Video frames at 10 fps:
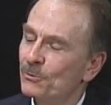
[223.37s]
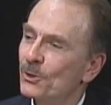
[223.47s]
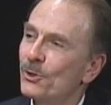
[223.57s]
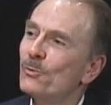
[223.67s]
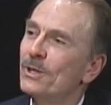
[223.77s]

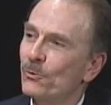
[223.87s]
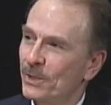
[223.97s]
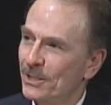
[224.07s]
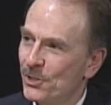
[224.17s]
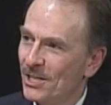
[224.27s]
learn what a
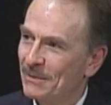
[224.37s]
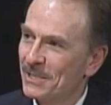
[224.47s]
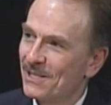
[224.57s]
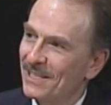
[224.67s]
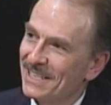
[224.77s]
real job
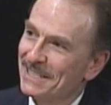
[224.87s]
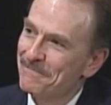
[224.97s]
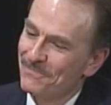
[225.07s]
is like.